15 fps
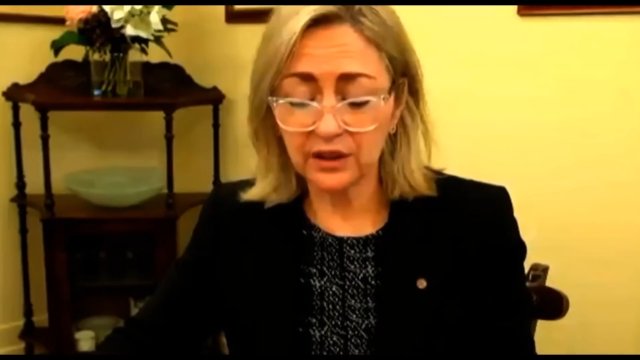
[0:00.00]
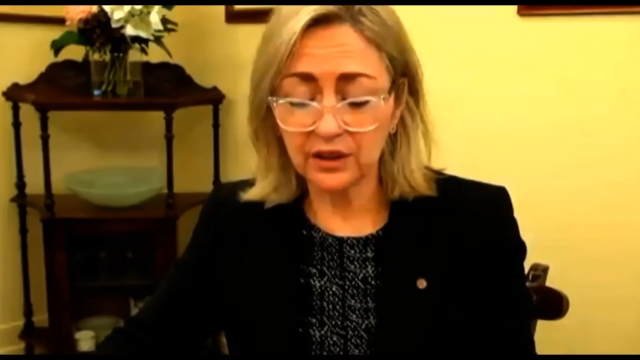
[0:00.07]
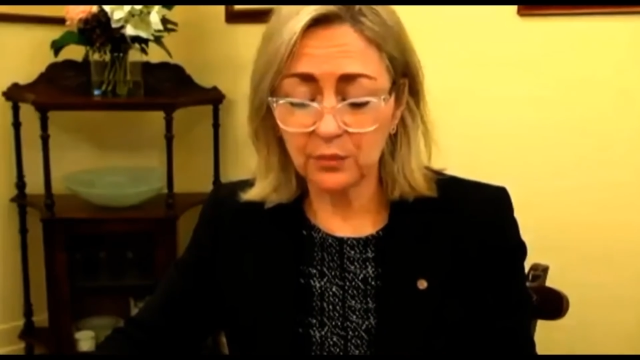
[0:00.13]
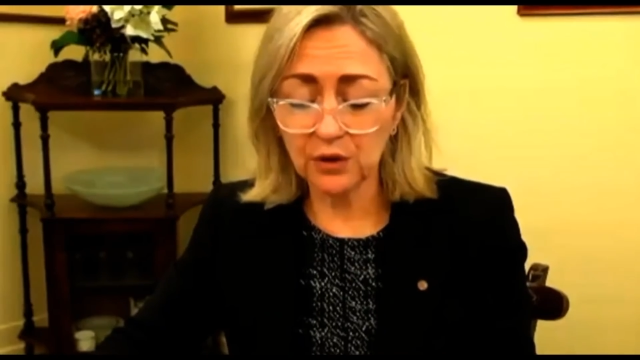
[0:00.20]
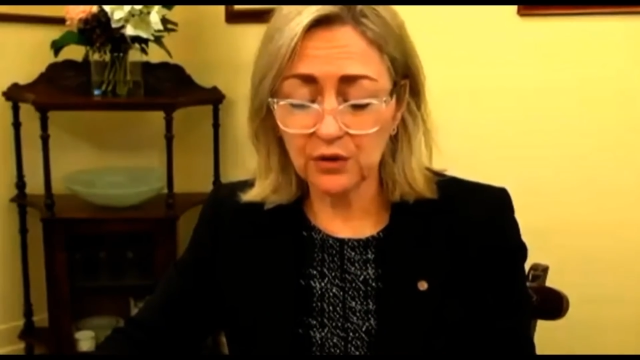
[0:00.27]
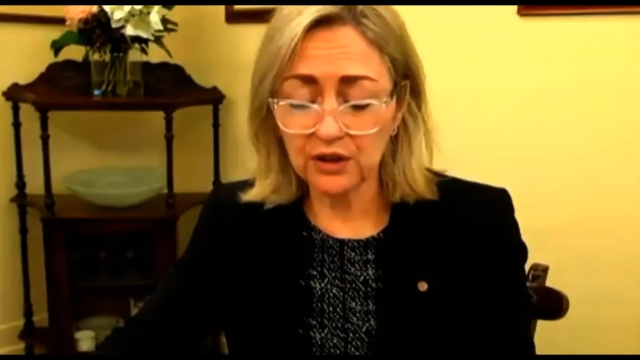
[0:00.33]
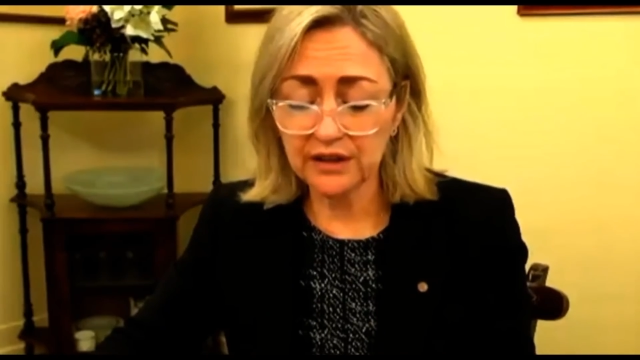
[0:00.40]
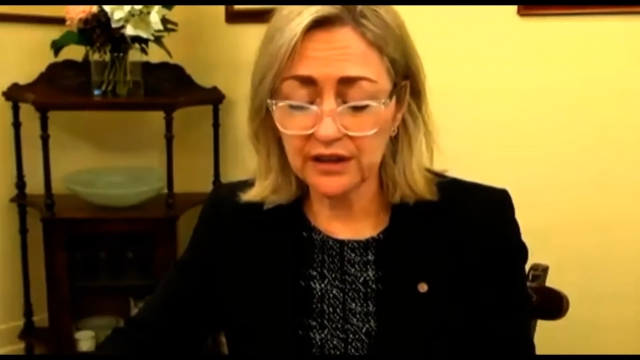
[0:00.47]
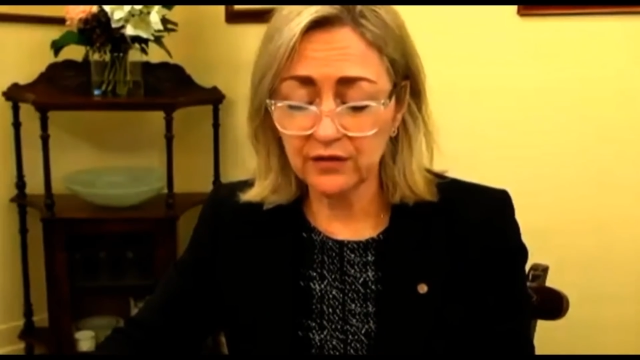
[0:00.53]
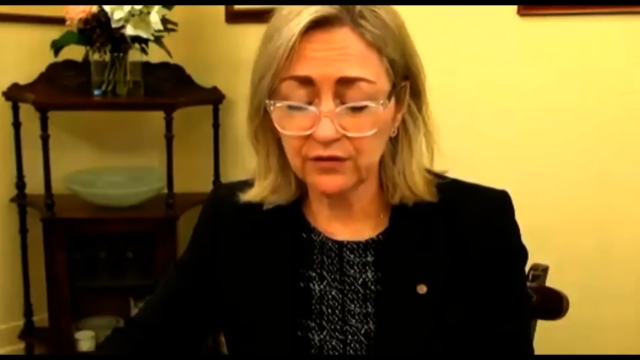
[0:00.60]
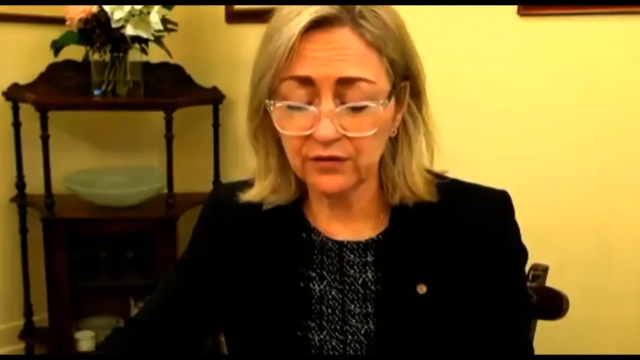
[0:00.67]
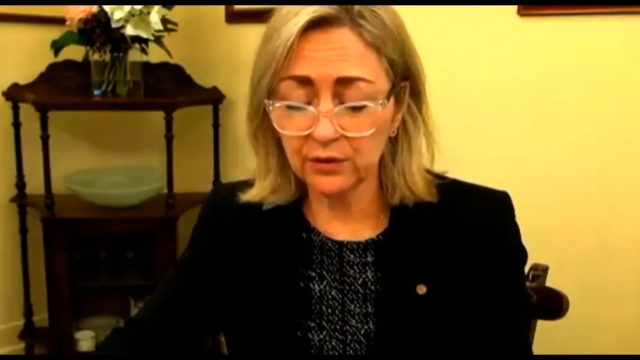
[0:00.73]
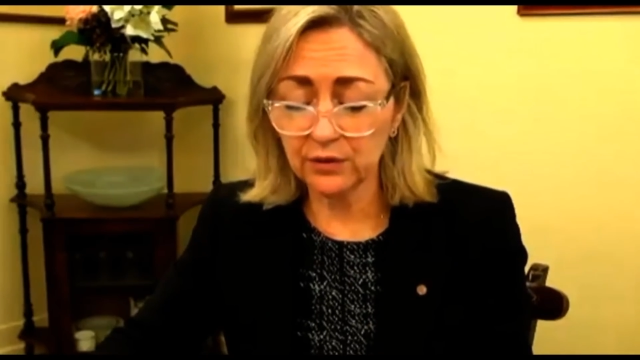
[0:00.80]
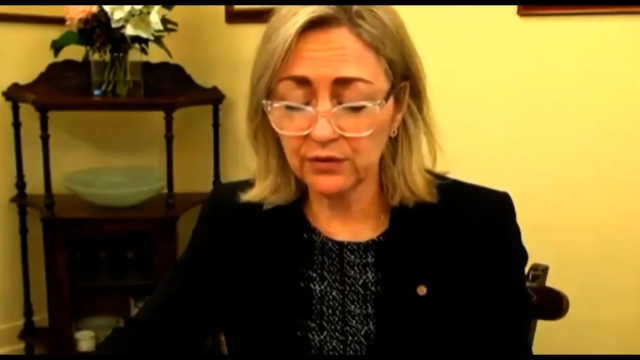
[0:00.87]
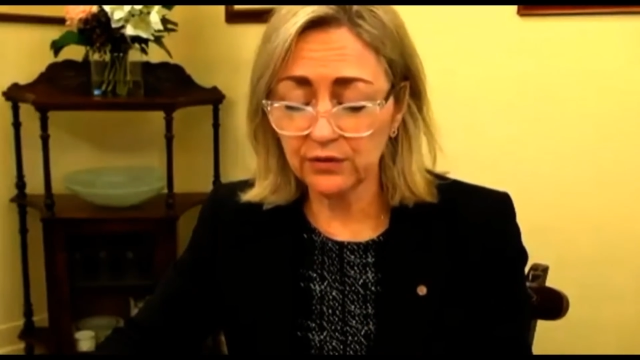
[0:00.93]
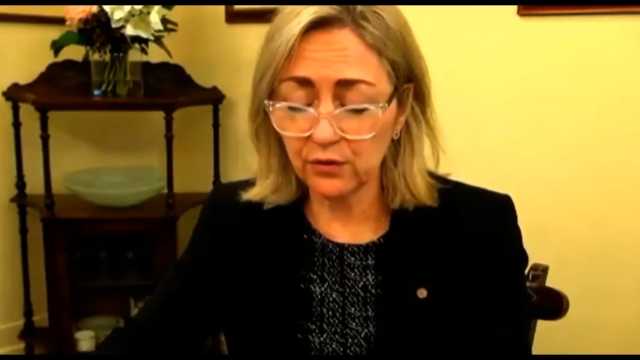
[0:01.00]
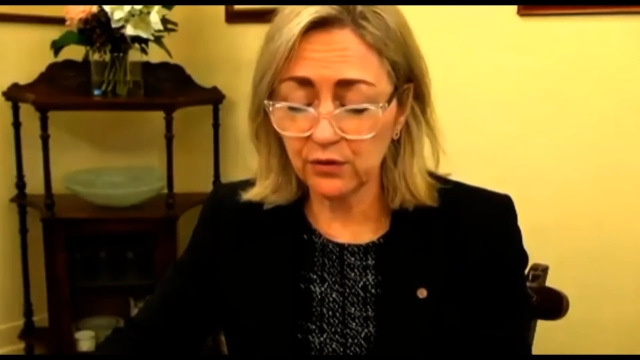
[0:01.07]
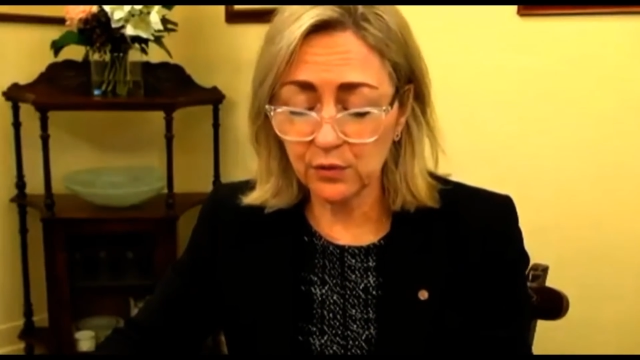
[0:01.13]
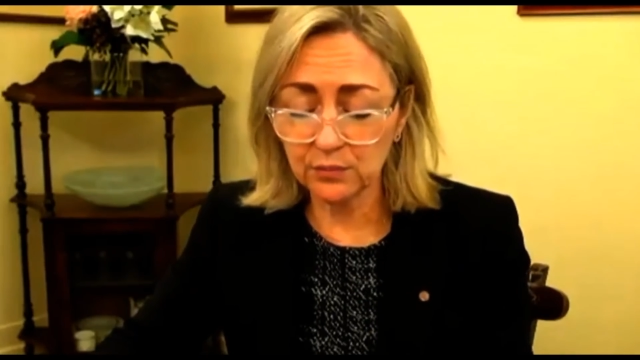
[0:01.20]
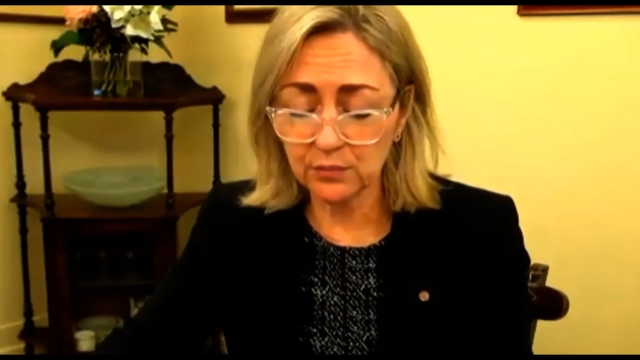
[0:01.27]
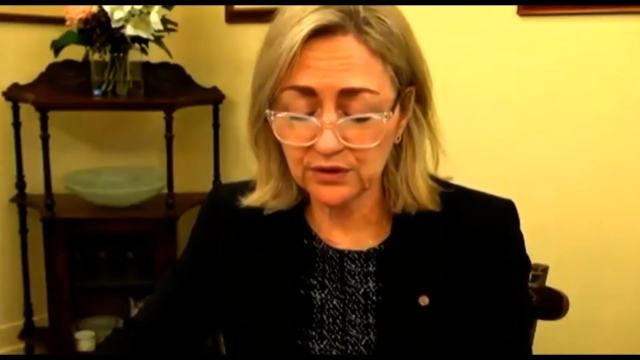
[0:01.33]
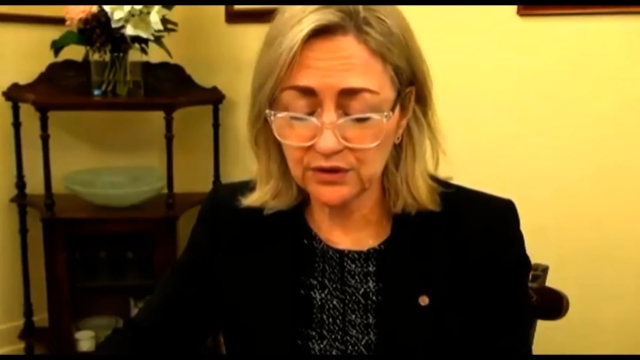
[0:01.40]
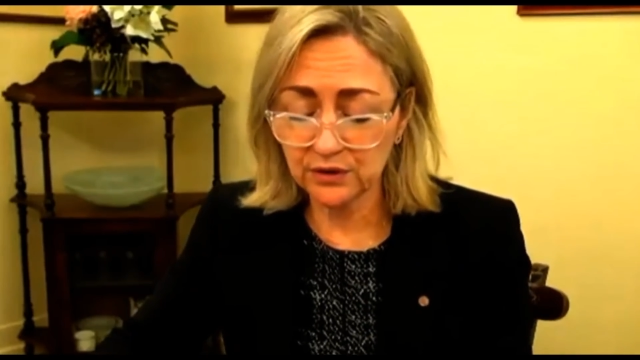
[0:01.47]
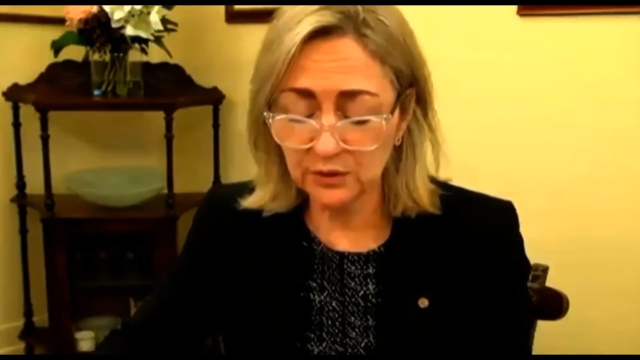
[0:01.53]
the community for reforms